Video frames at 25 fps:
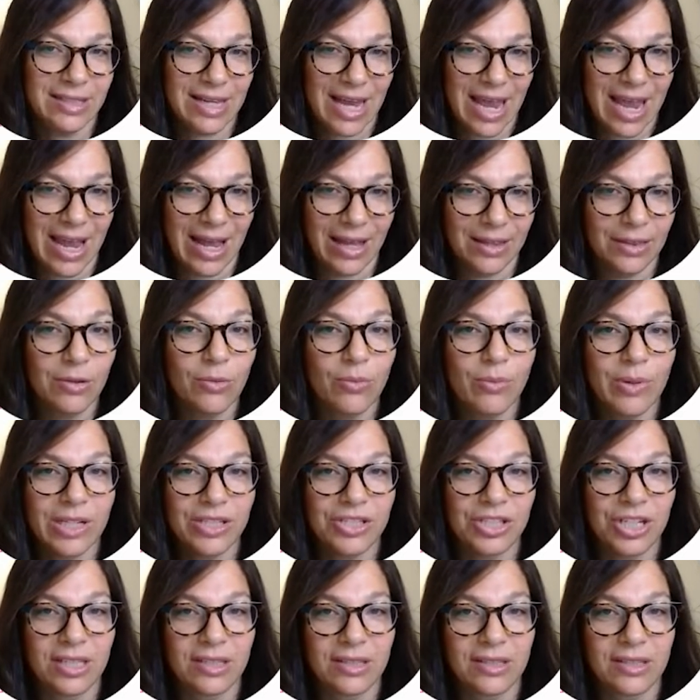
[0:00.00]
to add the
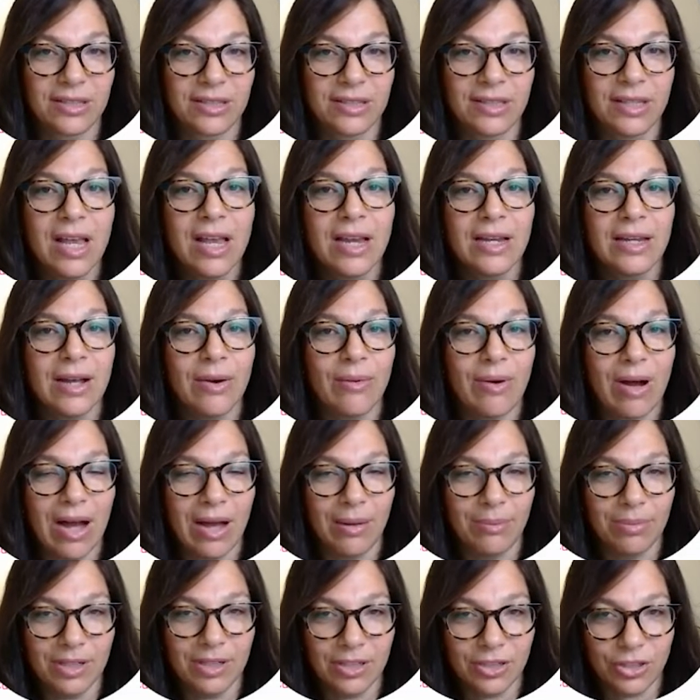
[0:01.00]
widgets. Now
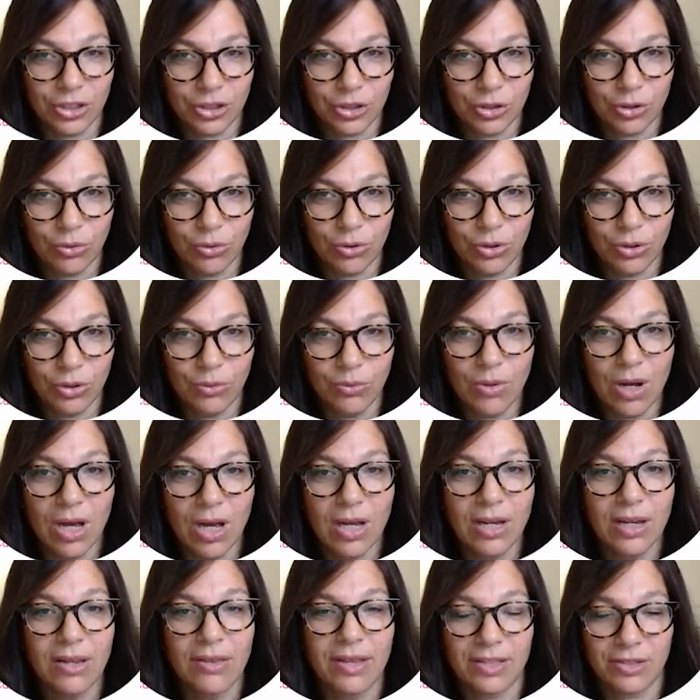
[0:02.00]
I'm going to show you
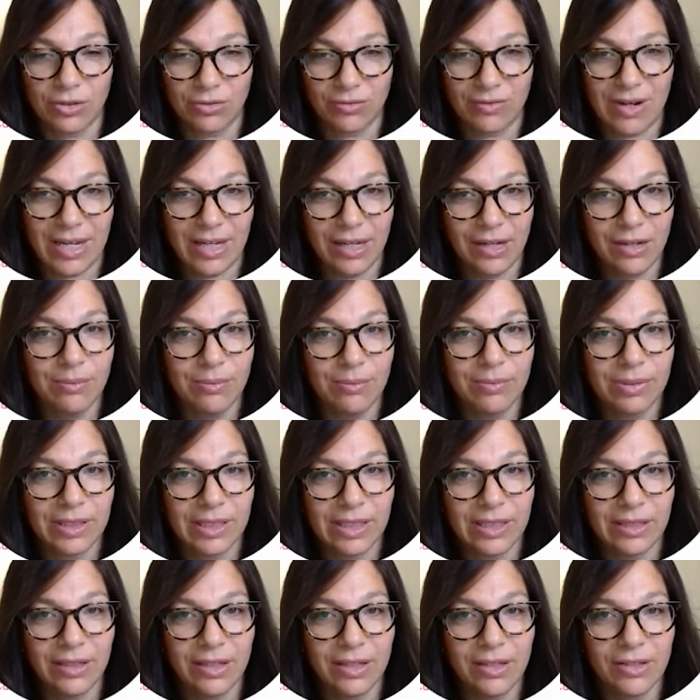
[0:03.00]
one that's already
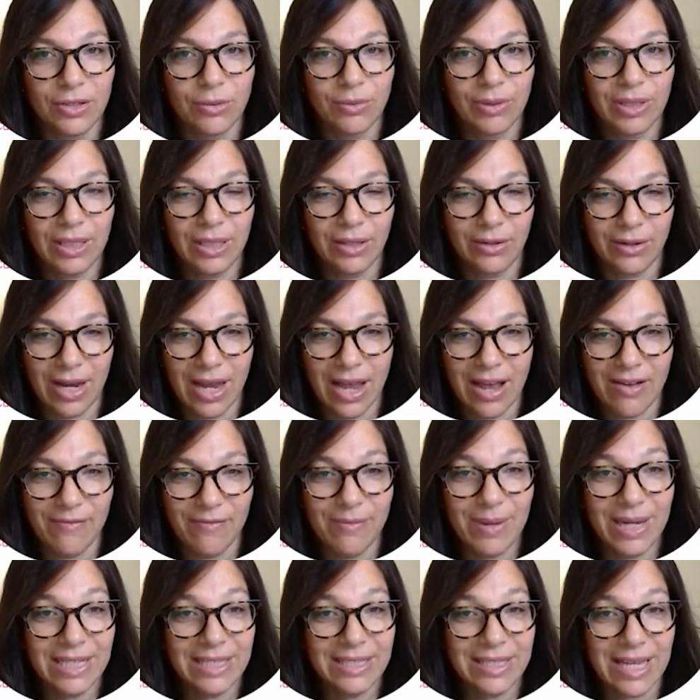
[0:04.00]
completed. So here I have my
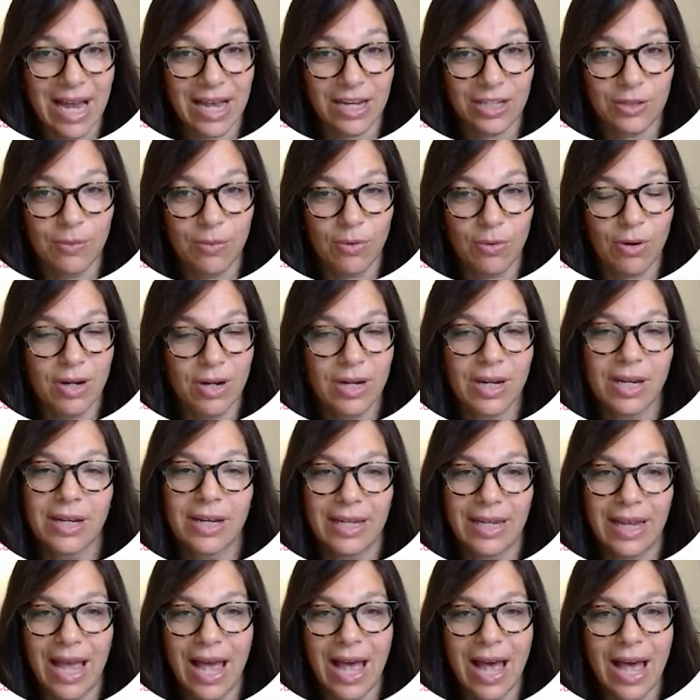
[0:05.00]
dashboard and I
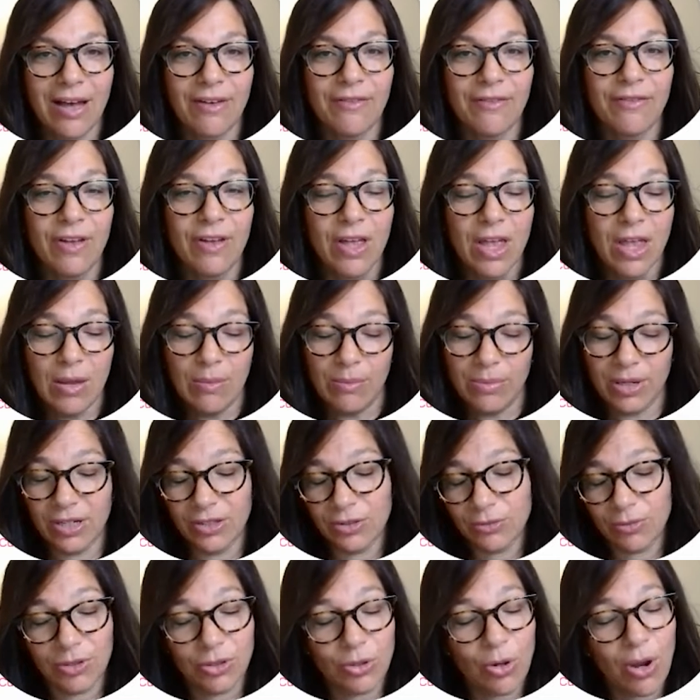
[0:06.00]
have, because
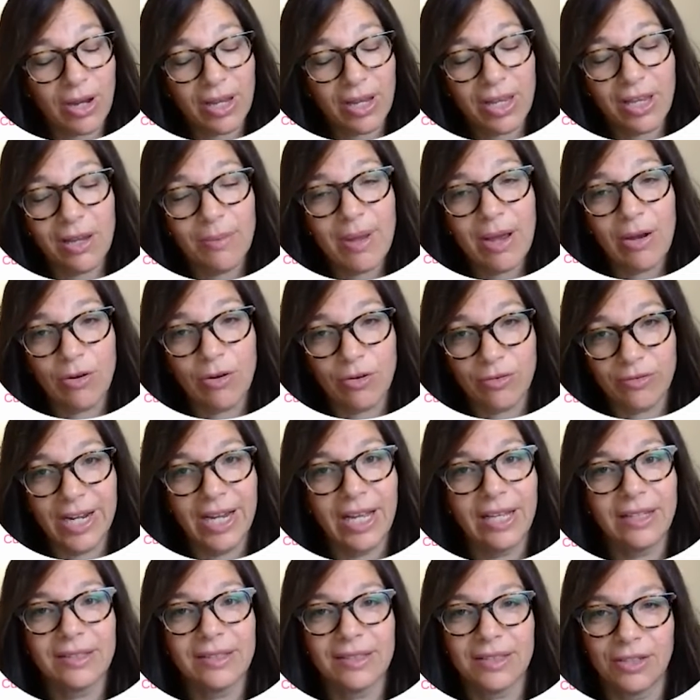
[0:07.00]
we're talking about
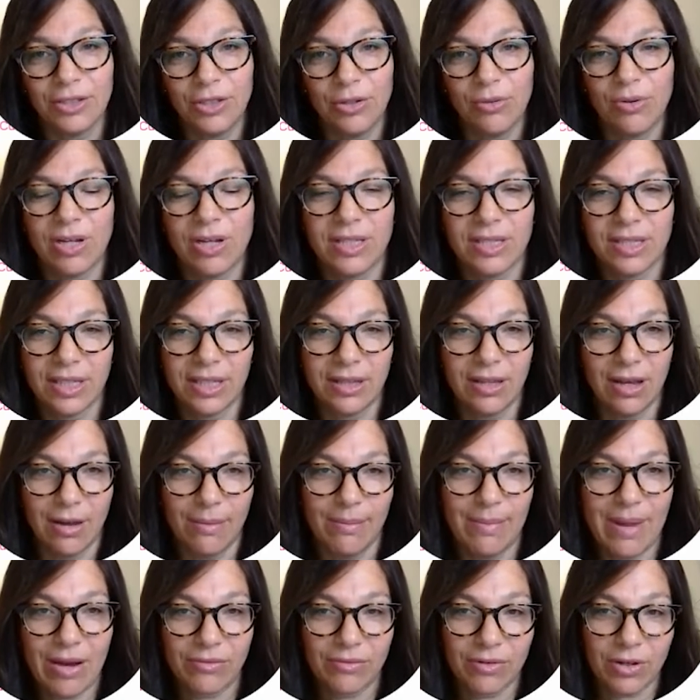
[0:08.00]
grants here, you can see the
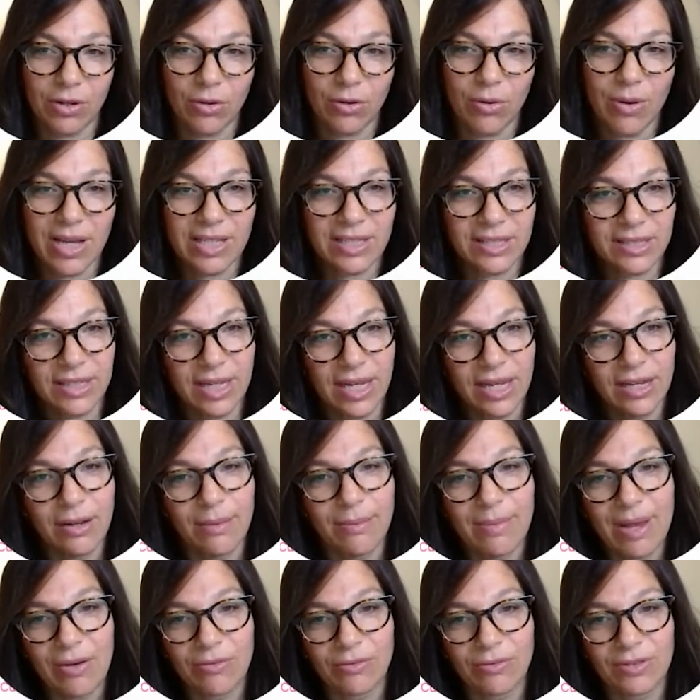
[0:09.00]
amount requested,
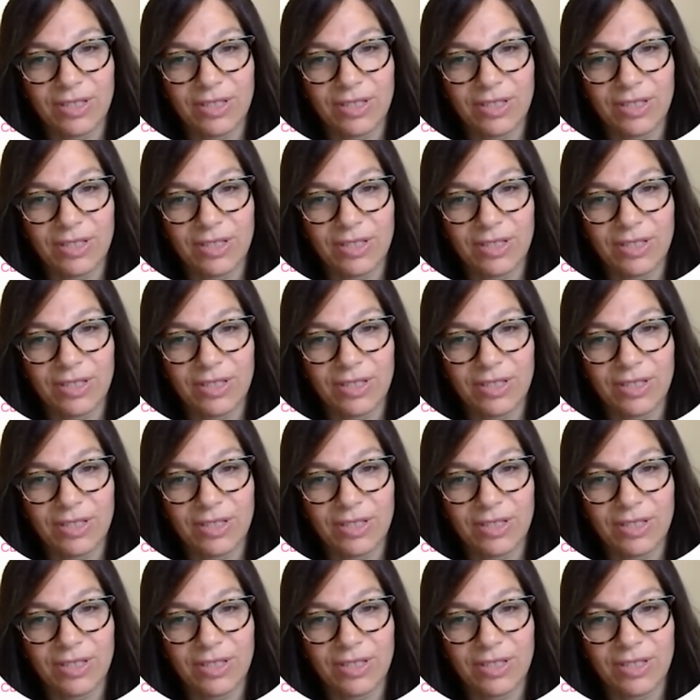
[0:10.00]
amount